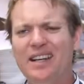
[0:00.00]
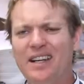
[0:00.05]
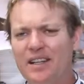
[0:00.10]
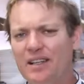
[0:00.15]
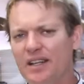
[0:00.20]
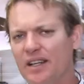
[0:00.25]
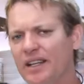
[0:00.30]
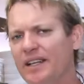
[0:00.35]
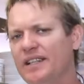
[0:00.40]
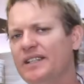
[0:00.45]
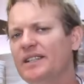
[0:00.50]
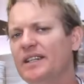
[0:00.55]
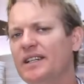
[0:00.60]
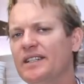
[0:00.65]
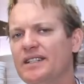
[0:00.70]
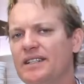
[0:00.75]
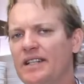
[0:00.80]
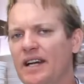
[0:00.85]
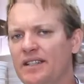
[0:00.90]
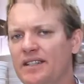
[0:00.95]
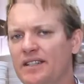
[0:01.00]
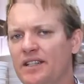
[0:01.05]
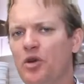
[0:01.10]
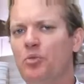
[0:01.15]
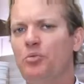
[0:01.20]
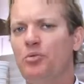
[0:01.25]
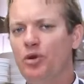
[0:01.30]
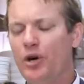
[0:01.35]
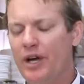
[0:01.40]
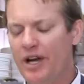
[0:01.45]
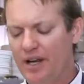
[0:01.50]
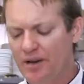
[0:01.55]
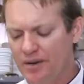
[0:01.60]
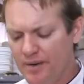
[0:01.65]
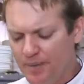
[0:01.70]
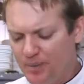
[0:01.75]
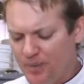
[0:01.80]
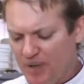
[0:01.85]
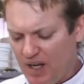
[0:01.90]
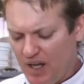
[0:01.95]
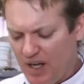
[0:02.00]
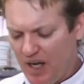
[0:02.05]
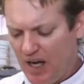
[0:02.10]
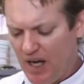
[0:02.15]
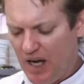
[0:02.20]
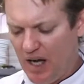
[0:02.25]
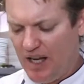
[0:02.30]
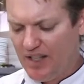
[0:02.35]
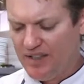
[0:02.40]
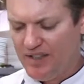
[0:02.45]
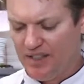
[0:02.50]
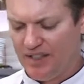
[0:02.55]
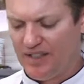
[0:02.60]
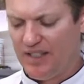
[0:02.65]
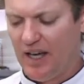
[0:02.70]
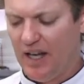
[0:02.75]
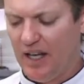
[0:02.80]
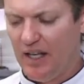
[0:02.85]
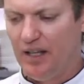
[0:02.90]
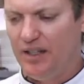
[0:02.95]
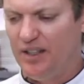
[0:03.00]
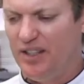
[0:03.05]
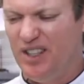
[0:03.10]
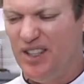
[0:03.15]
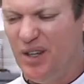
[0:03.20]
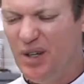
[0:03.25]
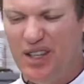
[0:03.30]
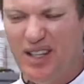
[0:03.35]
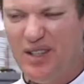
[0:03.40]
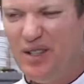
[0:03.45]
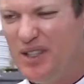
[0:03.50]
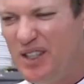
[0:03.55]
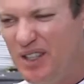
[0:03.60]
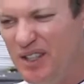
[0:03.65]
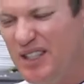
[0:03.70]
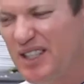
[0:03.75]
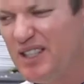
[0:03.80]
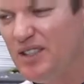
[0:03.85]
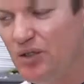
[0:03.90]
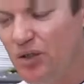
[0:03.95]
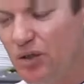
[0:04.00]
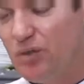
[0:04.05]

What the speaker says: The leek's going to start to go brown and discolour, and it doesn't look